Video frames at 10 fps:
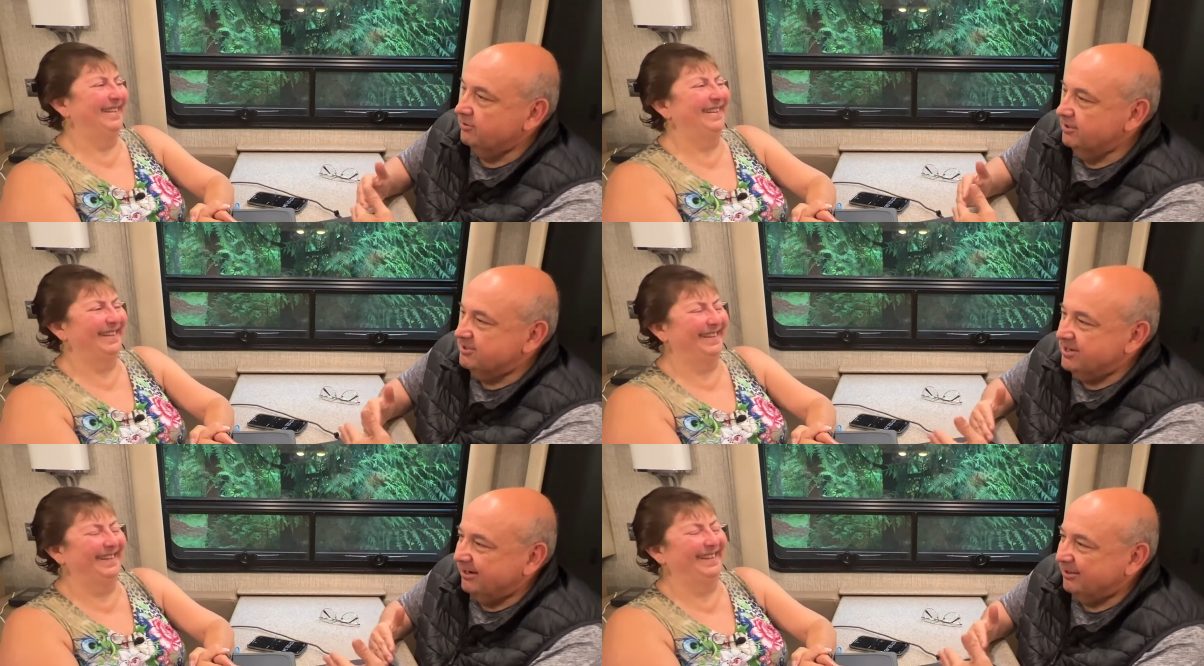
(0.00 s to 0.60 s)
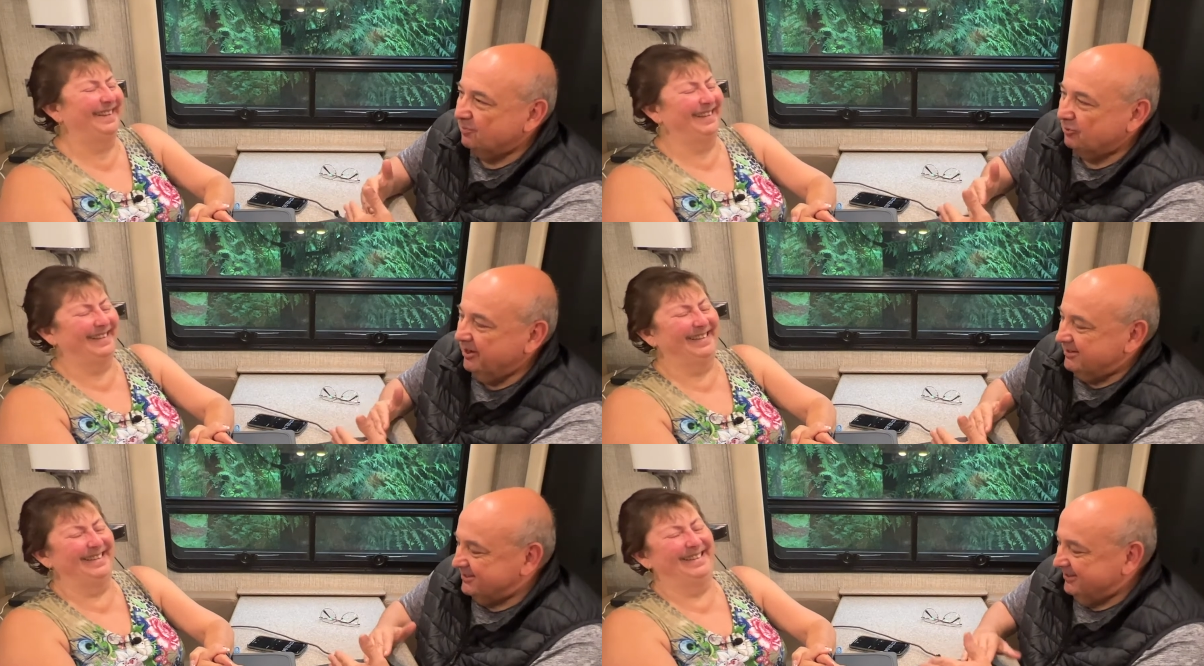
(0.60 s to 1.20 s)
Speaker 1: to check the
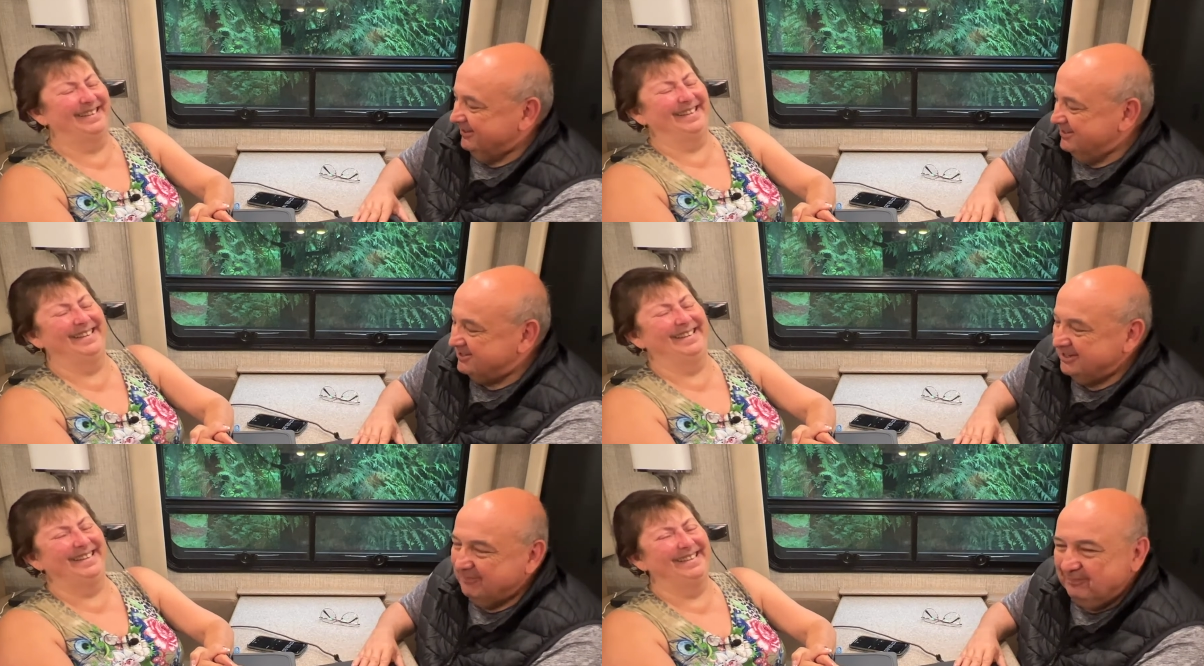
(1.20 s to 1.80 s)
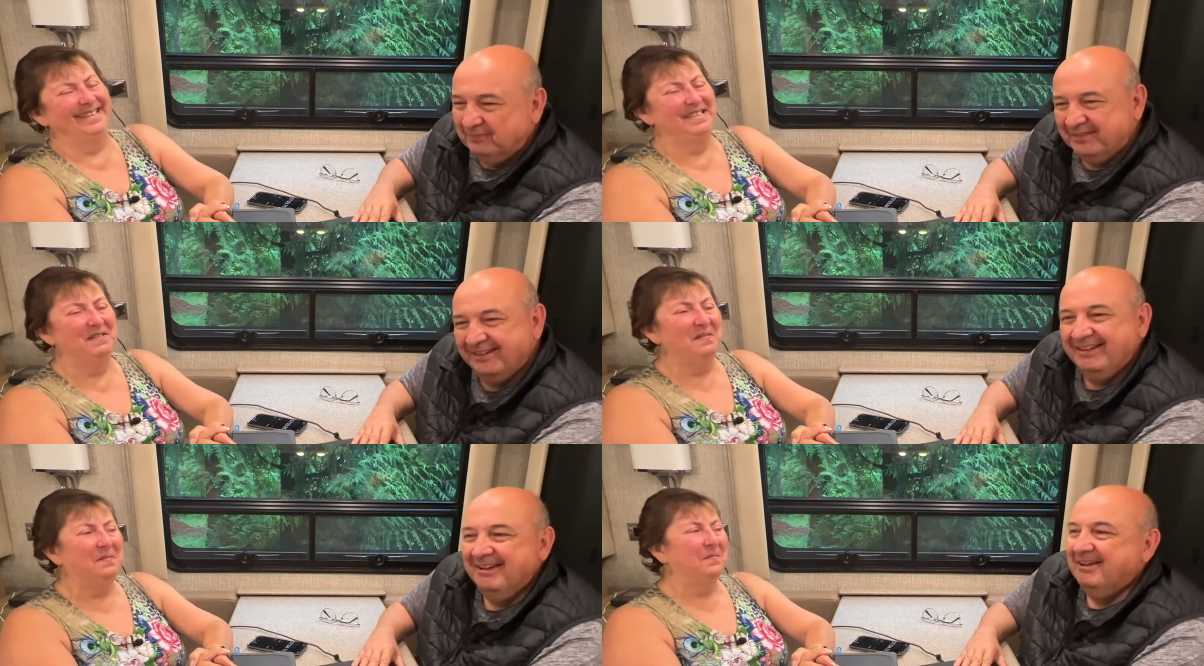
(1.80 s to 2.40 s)
brakes on the Jeep,
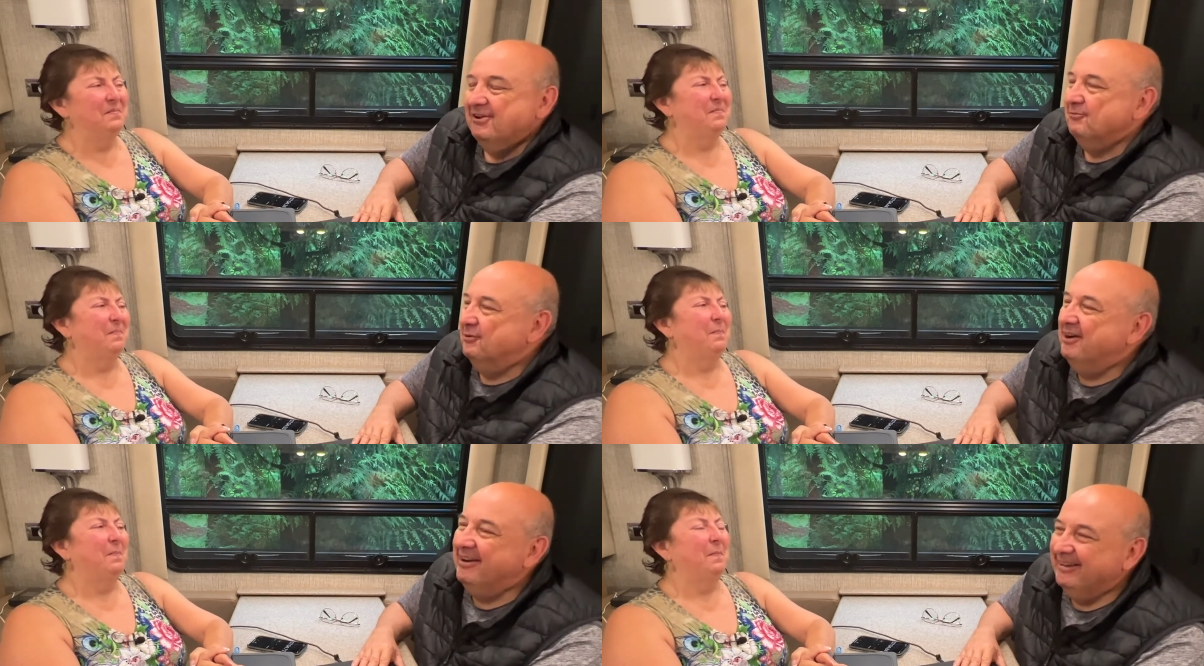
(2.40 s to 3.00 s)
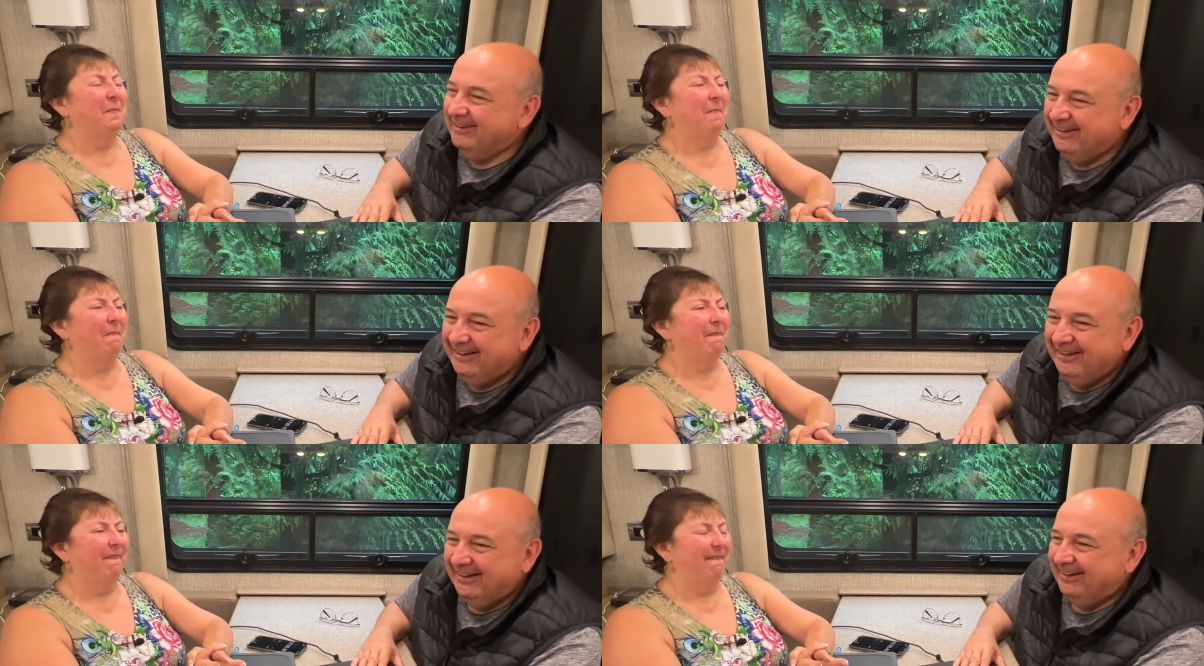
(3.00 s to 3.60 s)
but
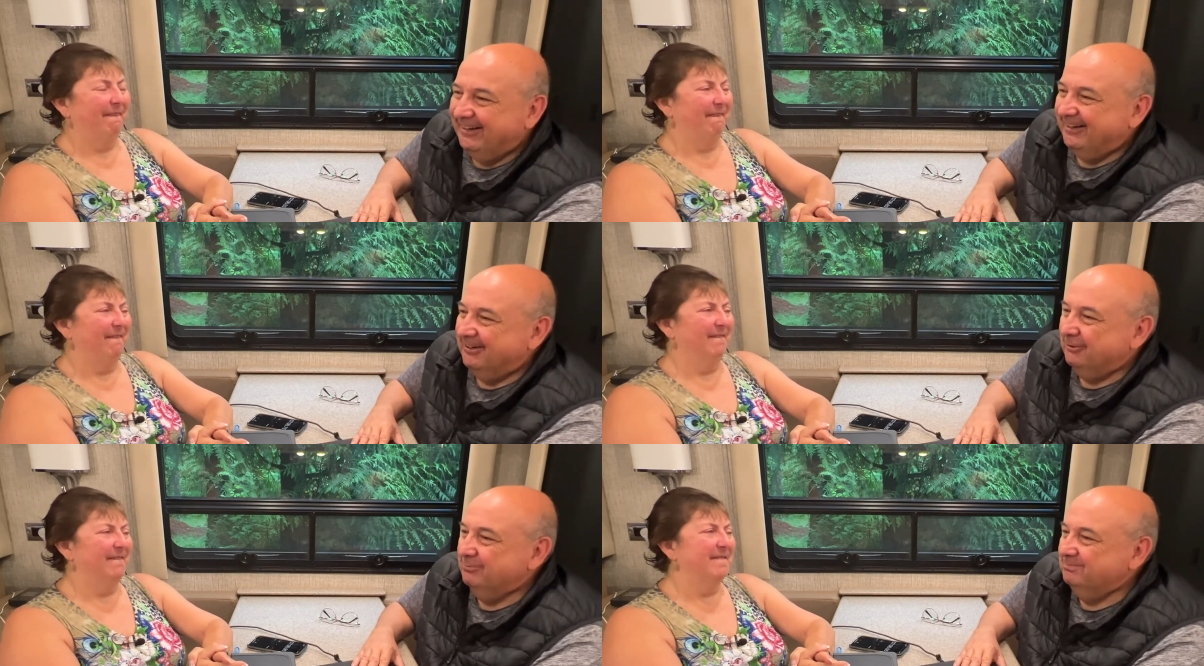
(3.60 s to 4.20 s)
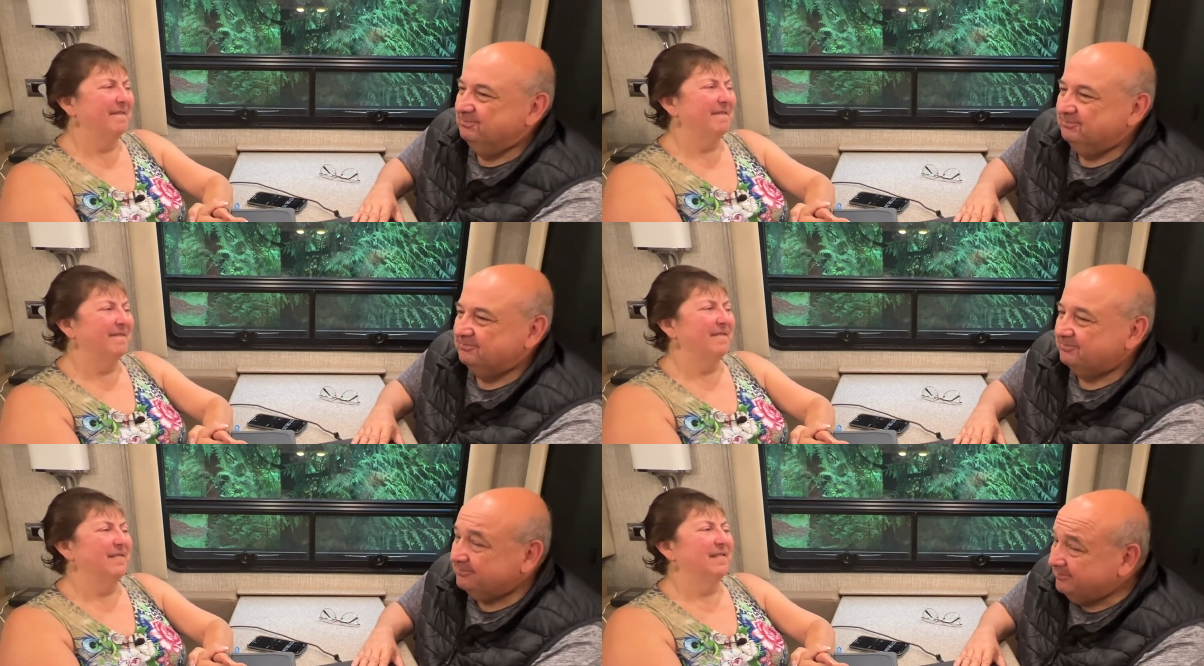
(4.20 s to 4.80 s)
um,
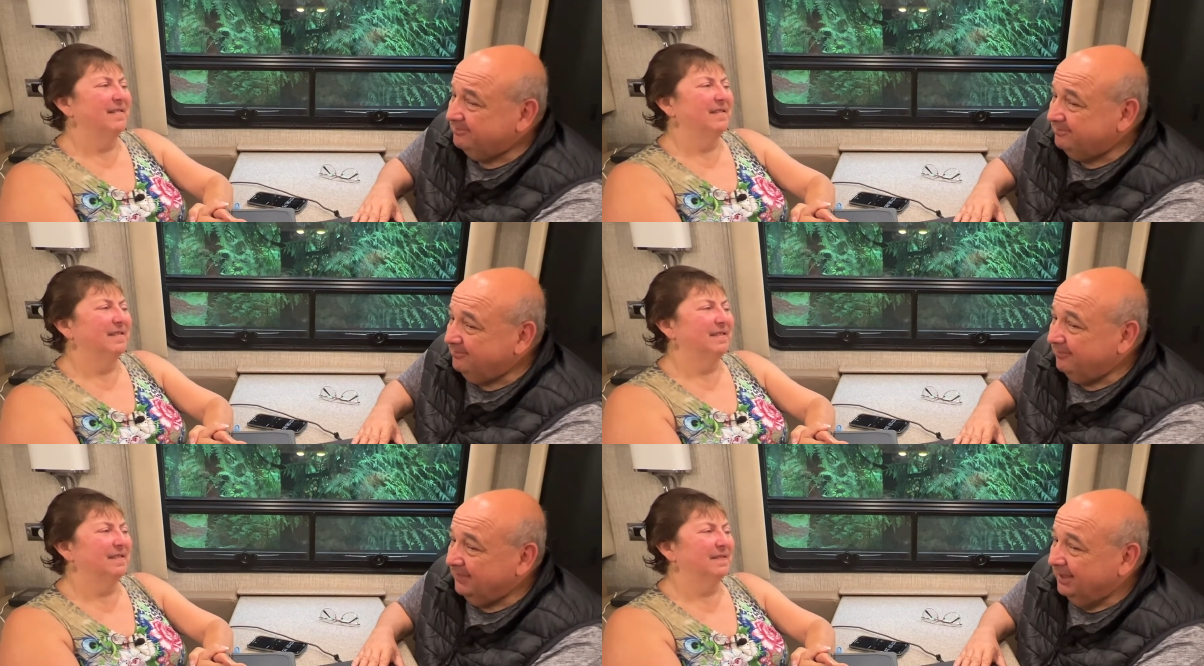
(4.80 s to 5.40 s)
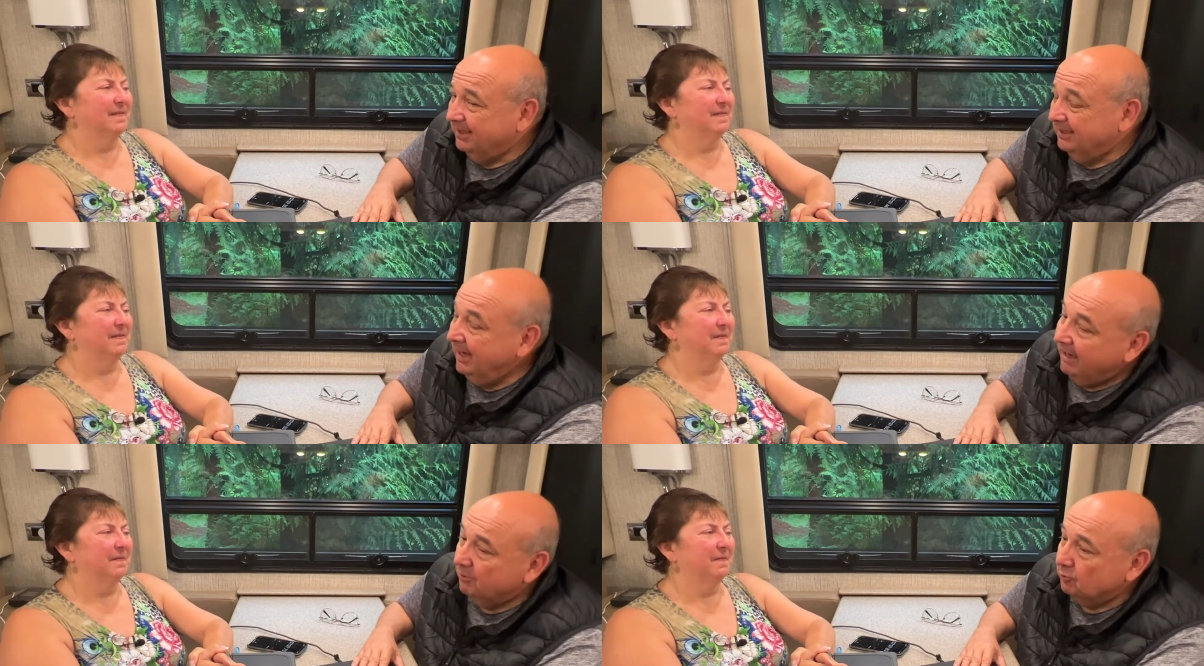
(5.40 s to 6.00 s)

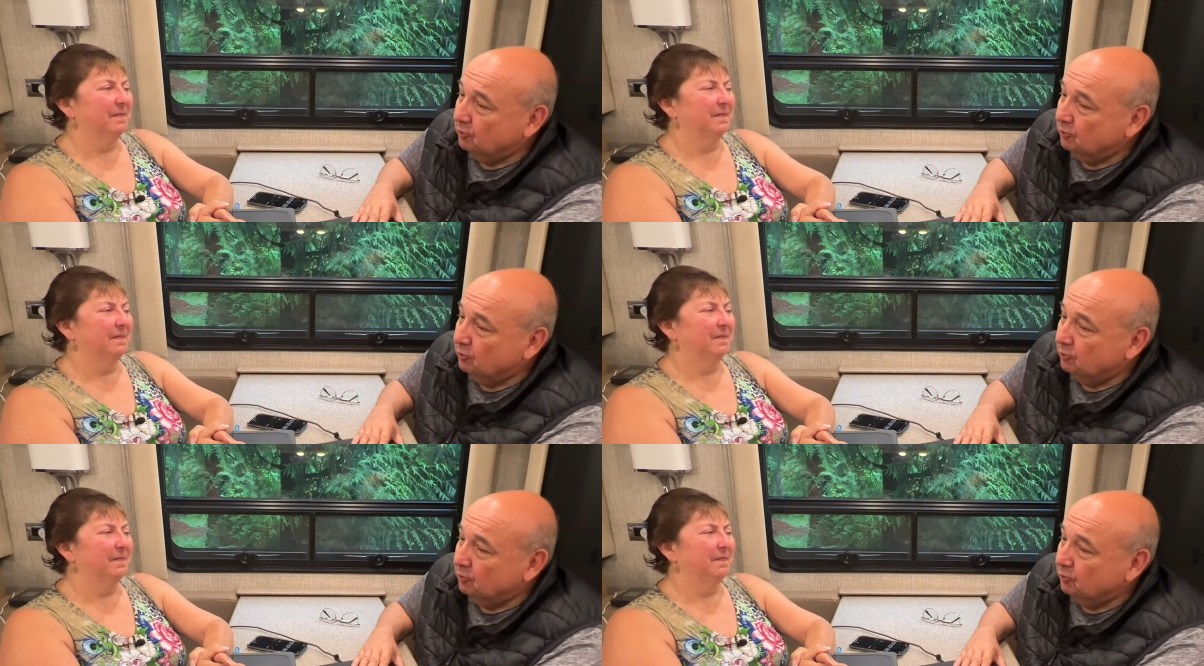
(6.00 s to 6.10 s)
yeah,